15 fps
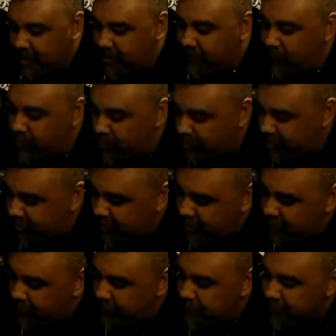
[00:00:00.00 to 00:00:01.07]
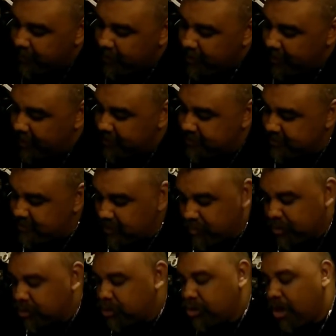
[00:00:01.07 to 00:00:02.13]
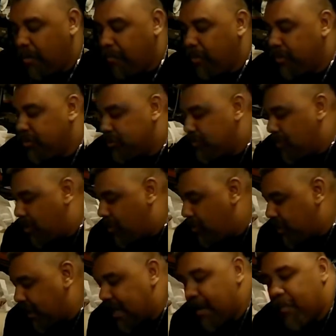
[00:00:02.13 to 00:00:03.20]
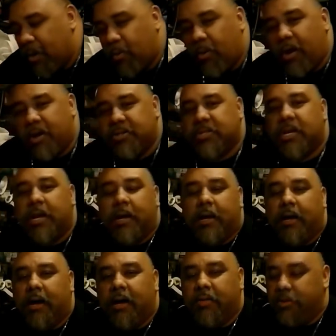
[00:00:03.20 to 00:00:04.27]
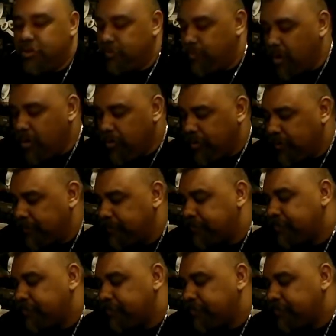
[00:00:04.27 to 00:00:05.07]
Got a photo with him. And since I was in Shaw Brothers mode, I came across this booth